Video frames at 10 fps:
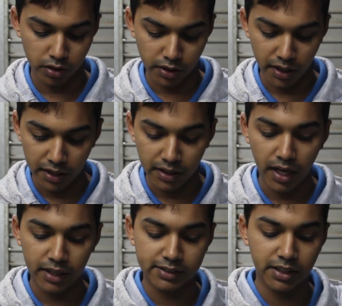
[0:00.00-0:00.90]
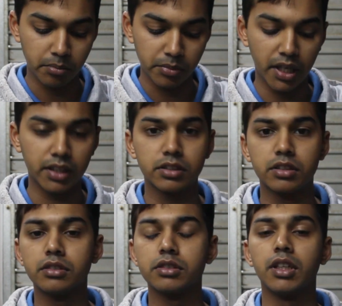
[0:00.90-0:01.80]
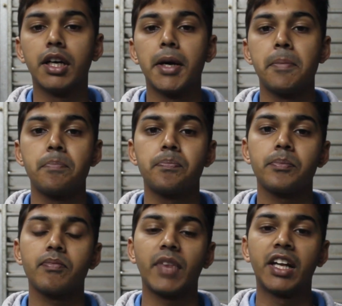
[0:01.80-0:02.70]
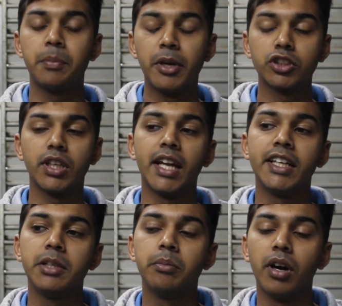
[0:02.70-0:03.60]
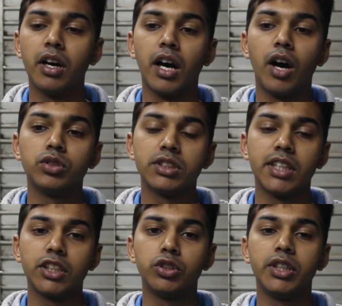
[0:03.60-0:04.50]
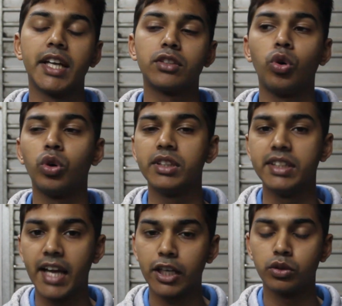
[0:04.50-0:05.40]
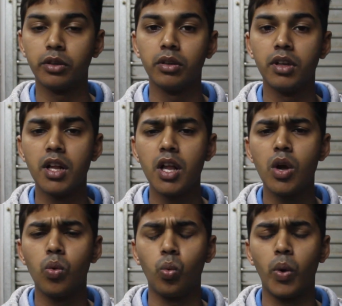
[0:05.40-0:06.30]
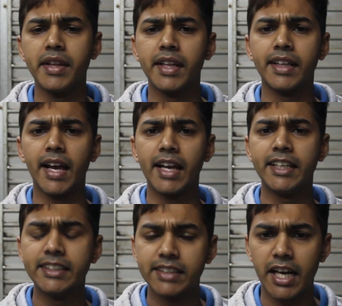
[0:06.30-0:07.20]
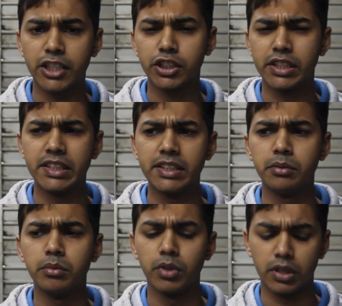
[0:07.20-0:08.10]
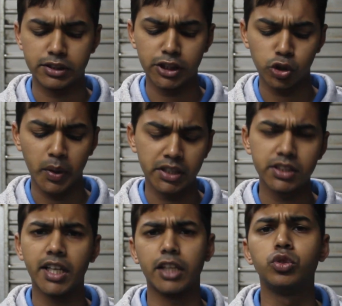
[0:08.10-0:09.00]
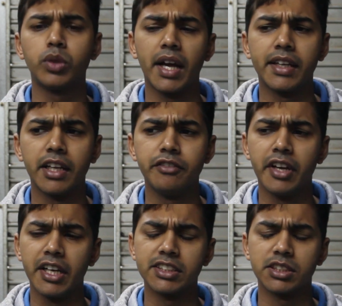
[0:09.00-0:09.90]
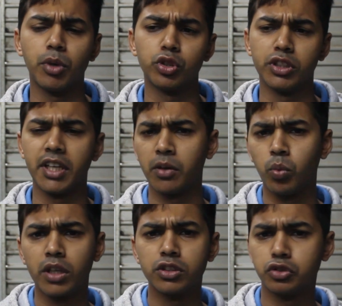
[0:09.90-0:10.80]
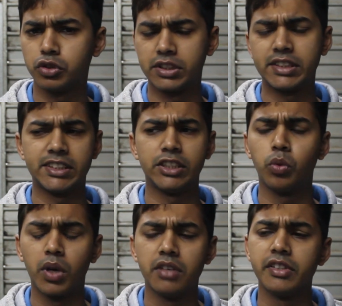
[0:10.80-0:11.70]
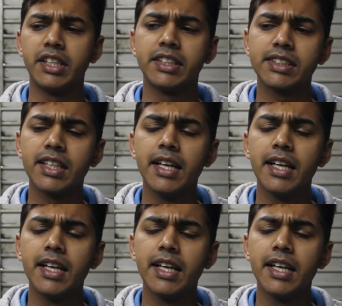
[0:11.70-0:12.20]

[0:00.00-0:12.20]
There are some that depend on the LED housing that you get, or the actual way that the LEDs are actually situated, that you can get various amounts. You can get 1 to 16 or whatever it is.